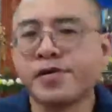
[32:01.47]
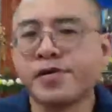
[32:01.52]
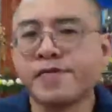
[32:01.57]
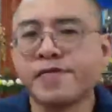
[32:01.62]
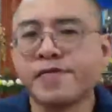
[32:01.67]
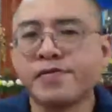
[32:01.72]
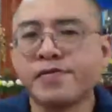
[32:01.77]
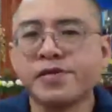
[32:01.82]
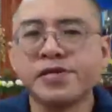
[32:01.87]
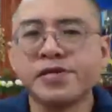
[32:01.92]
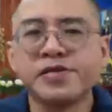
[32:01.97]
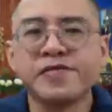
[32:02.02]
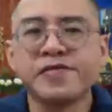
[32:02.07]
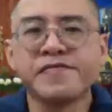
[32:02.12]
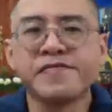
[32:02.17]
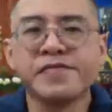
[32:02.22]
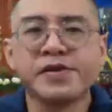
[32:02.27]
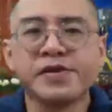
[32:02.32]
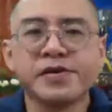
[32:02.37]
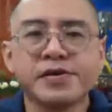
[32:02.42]
for this
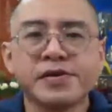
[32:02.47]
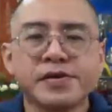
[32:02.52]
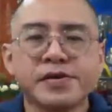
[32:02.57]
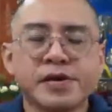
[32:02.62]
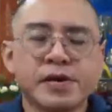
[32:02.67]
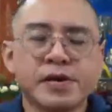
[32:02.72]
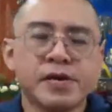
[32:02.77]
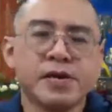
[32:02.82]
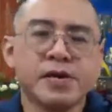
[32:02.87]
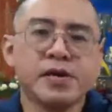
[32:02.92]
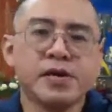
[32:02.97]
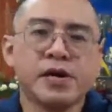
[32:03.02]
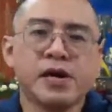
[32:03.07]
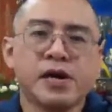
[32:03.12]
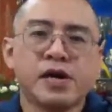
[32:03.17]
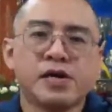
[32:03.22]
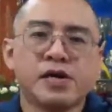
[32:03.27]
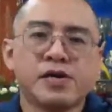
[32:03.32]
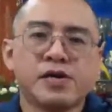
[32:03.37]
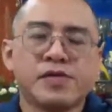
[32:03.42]
evening,
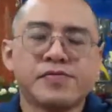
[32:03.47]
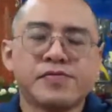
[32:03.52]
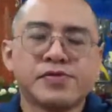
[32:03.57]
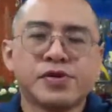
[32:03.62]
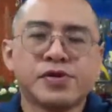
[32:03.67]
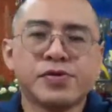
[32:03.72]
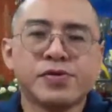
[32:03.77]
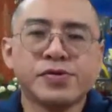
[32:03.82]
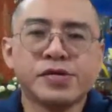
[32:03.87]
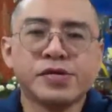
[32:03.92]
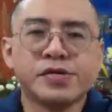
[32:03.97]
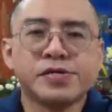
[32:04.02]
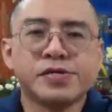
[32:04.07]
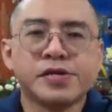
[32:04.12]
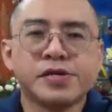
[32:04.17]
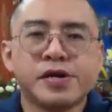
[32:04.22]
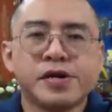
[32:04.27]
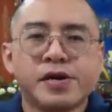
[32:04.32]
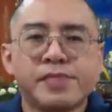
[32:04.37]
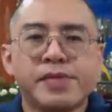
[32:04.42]
I have chosen
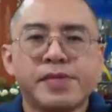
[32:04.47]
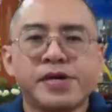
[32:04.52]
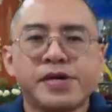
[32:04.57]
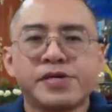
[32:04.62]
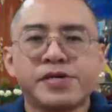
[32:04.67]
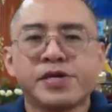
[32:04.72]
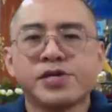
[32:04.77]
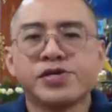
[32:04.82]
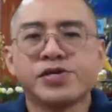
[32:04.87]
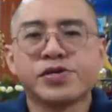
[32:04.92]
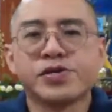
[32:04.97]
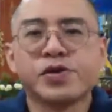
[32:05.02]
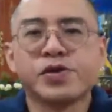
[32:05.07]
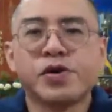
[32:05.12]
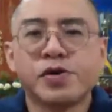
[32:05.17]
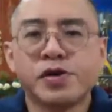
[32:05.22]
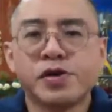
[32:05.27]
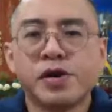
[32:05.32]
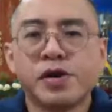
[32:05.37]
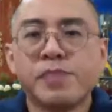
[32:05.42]
a meditation
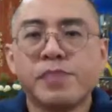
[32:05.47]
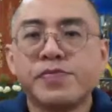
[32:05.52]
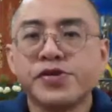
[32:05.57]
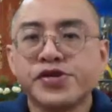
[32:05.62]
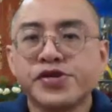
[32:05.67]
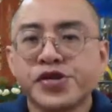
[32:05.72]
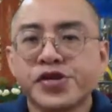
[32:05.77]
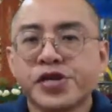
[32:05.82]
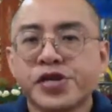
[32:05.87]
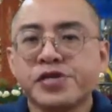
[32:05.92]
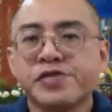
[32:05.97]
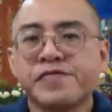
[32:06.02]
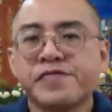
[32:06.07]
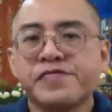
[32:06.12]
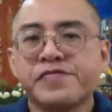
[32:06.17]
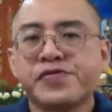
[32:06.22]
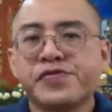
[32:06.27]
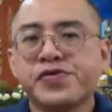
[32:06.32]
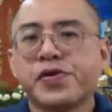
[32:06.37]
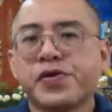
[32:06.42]
called Appreciative
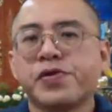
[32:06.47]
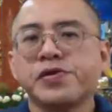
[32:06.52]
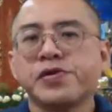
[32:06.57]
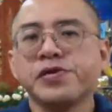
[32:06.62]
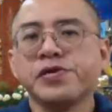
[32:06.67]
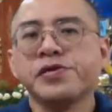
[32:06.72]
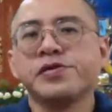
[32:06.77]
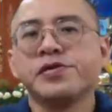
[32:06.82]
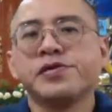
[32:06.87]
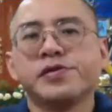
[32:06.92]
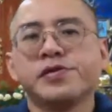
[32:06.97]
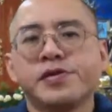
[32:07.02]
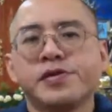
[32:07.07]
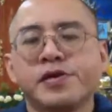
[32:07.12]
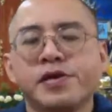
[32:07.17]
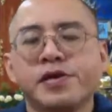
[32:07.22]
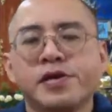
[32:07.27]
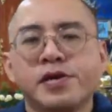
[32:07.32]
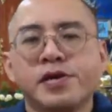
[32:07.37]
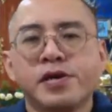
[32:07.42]
Joy,
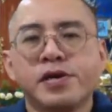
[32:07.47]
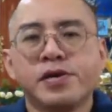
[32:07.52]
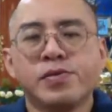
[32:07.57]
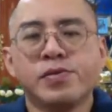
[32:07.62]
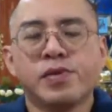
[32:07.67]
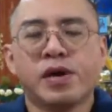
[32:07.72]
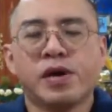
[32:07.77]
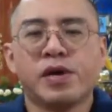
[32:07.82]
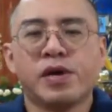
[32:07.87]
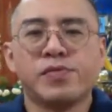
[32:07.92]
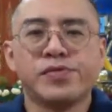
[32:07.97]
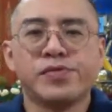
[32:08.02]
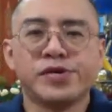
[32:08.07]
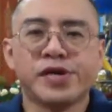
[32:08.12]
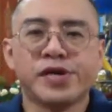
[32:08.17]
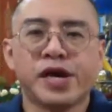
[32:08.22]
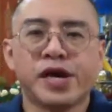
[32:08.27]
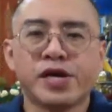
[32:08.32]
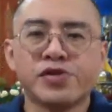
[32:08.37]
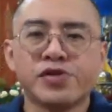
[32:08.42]
where we
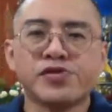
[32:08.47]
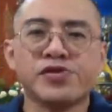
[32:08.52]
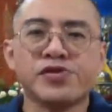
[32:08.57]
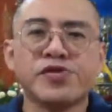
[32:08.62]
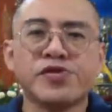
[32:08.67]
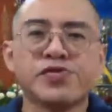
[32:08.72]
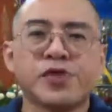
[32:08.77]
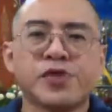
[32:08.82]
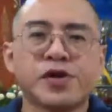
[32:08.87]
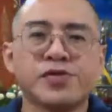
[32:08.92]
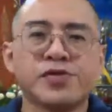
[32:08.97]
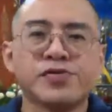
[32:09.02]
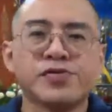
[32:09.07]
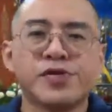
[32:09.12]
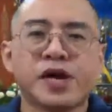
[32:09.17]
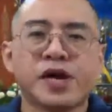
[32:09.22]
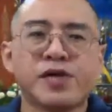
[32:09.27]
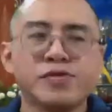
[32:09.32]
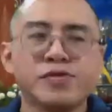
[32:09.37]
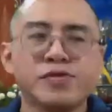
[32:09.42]
actually try to
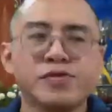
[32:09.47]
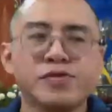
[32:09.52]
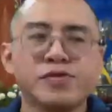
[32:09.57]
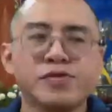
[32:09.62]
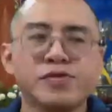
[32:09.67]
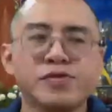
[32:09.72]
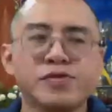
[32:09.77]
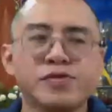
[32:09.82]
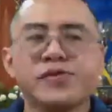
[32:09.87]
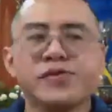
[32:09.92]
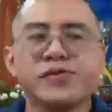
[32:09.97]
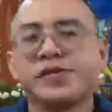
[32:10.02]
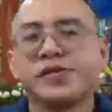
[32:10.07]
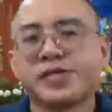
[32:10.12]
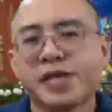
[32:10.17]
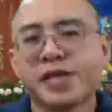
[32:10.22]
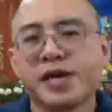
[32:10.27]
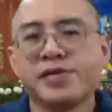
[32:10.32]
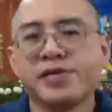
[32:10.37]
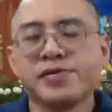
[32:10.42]
cultivate a
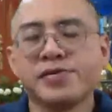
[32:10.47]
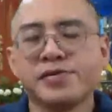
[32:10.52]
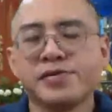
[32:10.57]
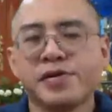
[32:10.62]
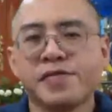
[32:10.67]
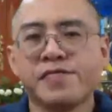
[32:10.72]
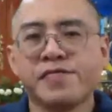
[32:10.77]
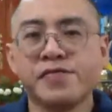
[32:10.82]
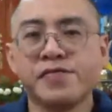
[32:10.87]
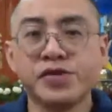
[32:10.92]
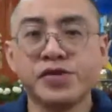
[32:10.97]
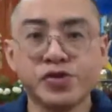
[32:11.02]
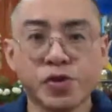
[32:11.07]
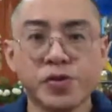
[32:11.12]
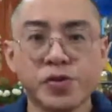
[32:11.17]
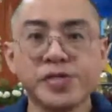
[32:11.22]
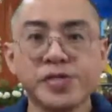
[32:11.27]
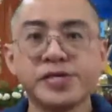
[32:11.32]
sense of rejoicing.